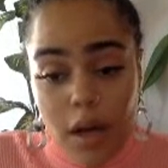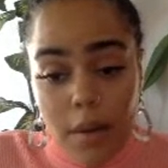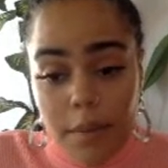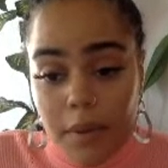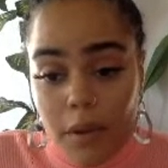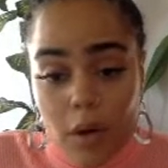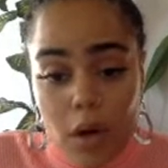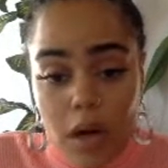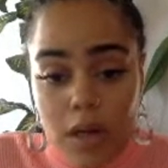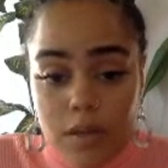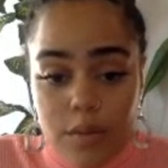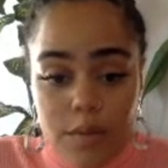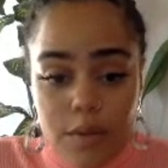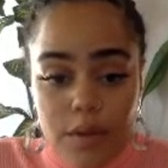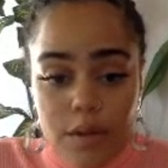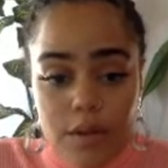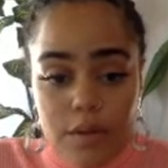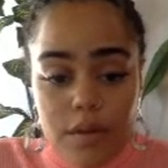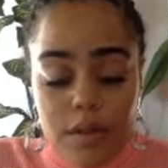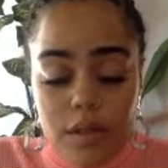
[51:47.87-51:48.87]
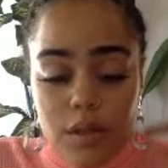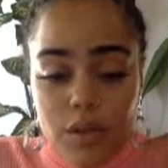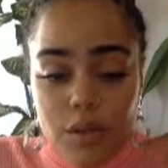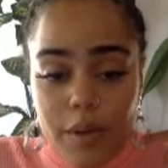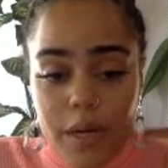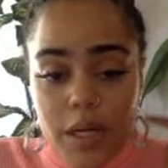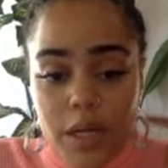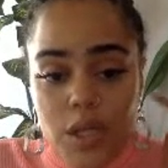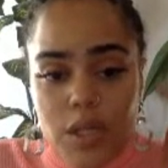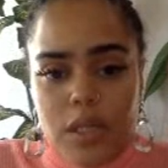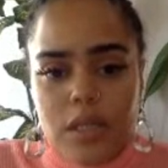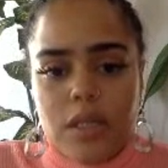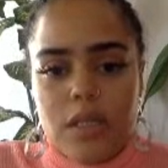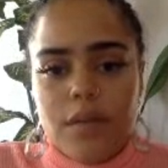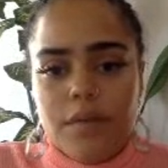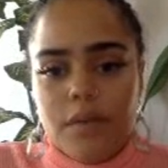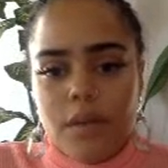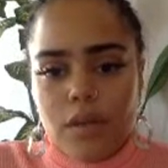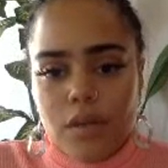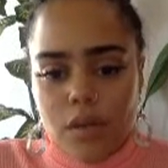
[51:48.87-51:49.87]
across one of those situations,
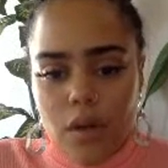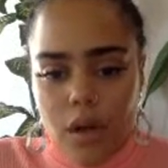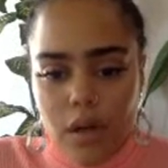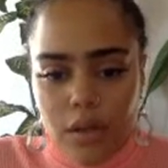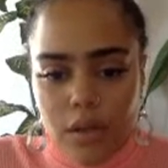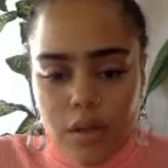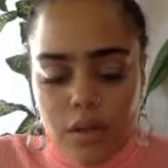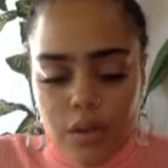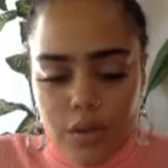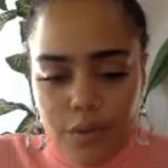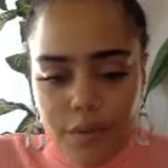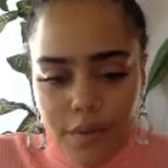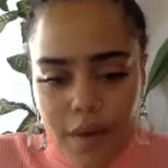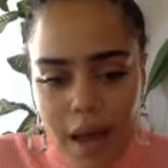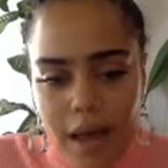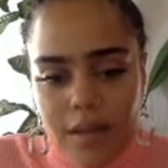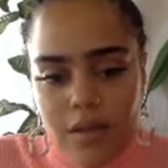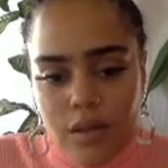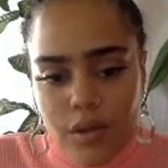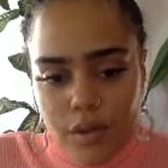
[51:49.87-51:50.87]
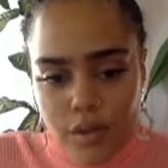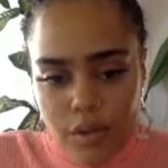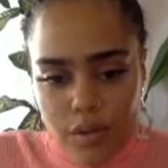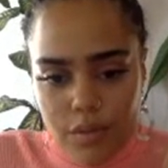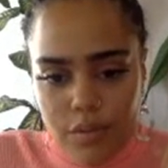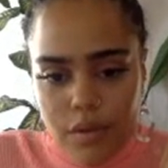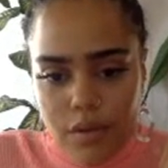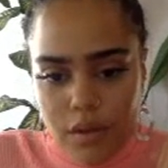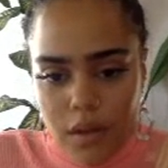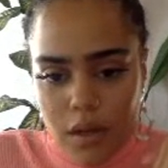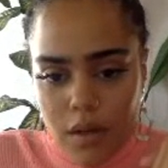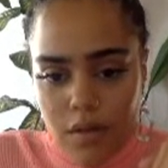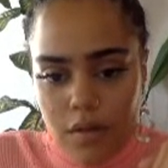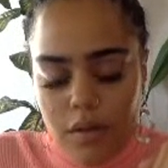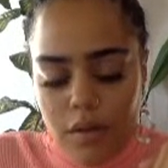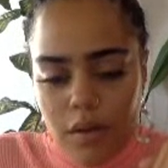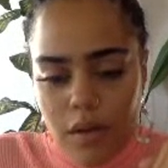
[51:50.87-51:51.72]
if the song is too fast or too slow.